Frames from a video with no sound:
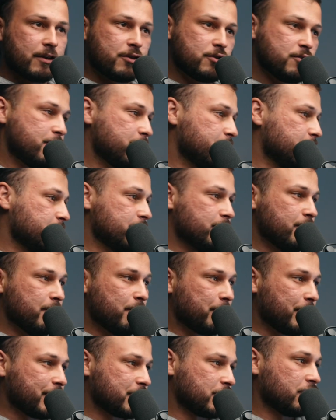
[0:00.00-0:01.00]
you
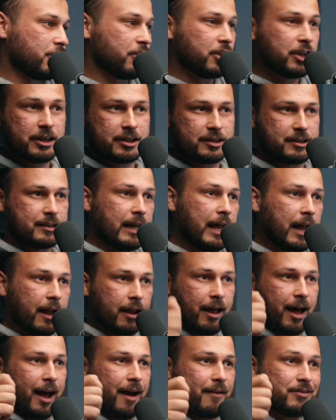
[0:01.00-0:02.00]
but you're
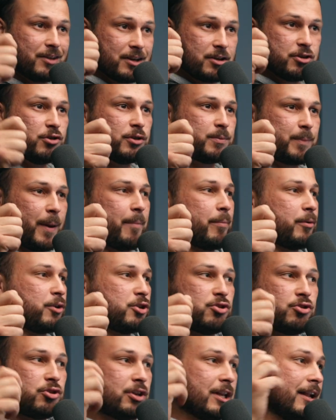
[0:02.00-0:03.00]
still have the newspaper
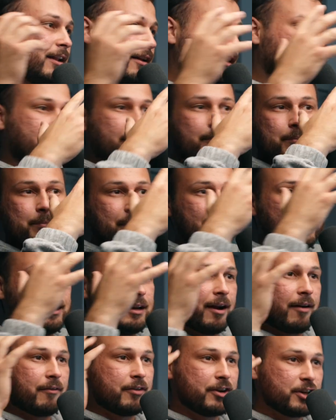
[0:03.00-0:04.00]
still completely
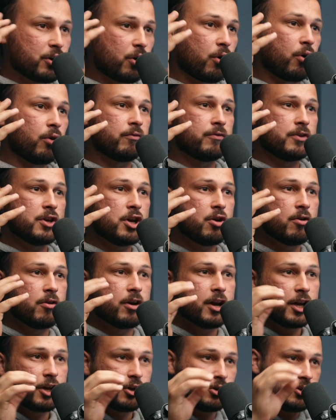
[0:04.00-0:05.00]
covering yeah. your whole view.
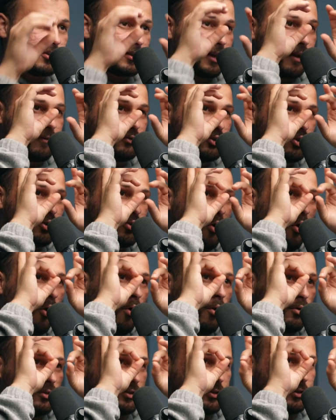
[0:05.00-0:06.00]
You just have two
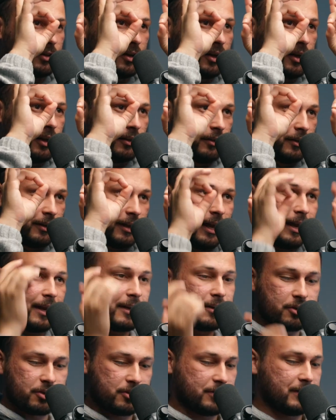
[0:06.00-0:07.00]
holes looking,
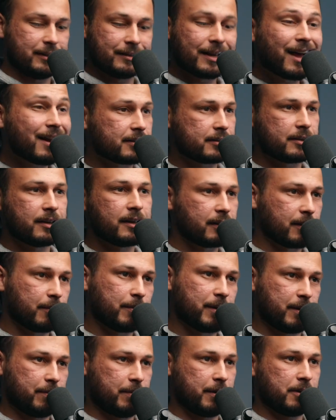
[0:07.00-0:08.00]
and you're still not seeing the
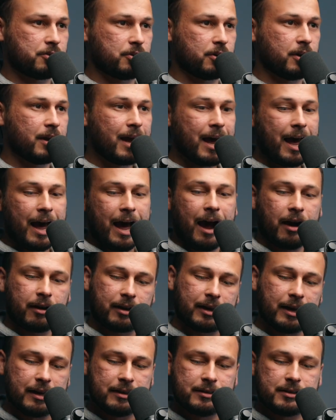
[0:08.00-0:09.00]
big picture. Yeah. How
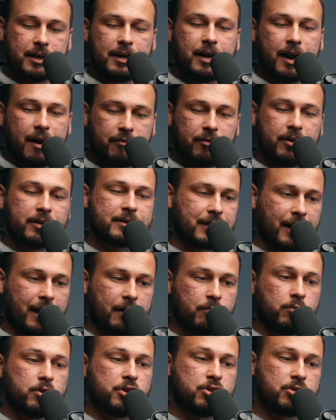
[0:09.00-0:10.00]
is there ever a
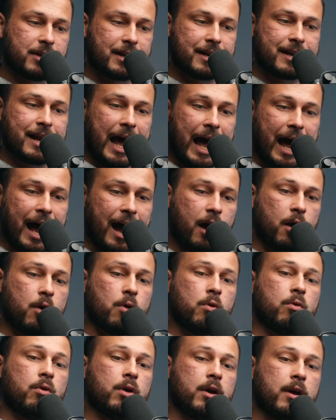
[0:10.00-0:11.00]
time when you can
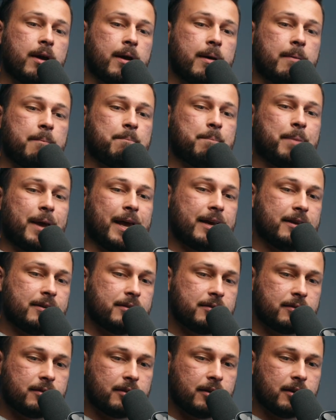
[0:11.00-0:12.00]

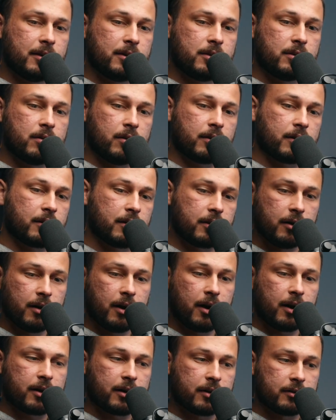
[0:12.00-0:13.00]
outpace your
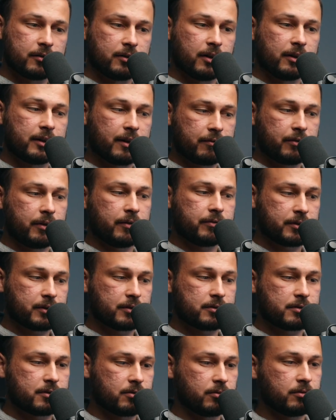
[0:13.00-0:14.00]
uh, the level of
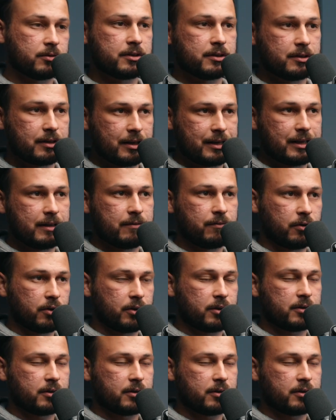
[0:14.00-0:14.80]
consult the need for